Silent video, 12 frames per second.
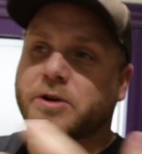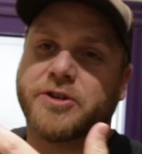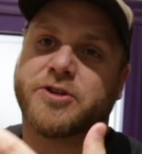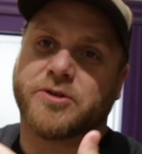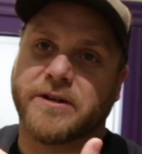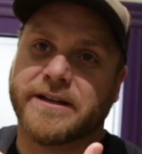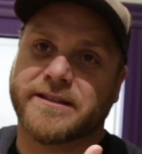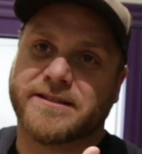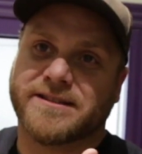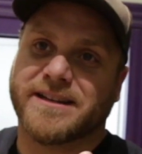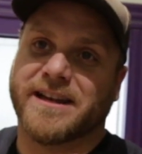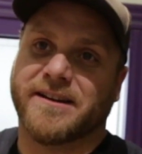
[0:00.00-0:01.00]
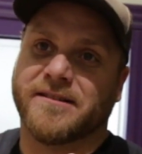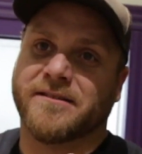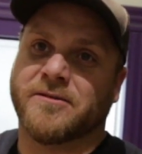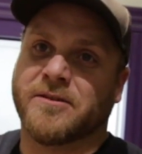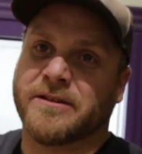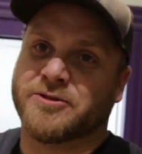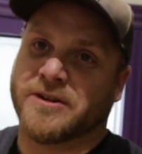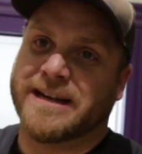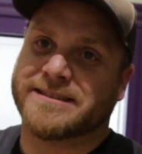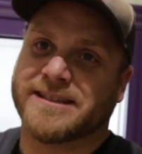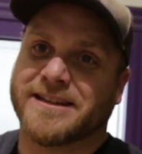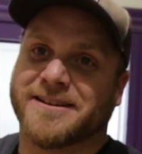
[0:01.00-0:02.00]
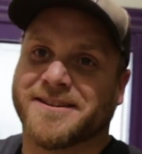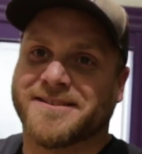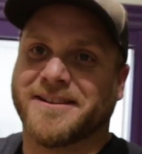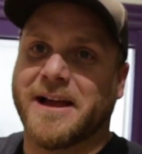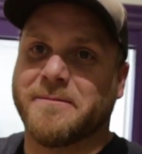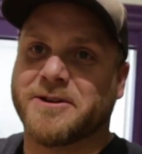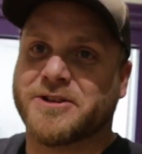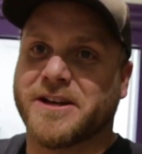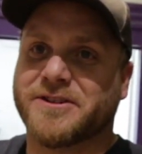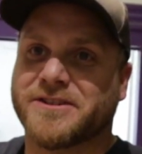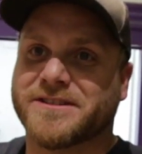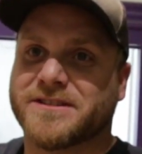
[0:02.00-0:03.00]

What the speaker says: shrinks in drastic climate changes,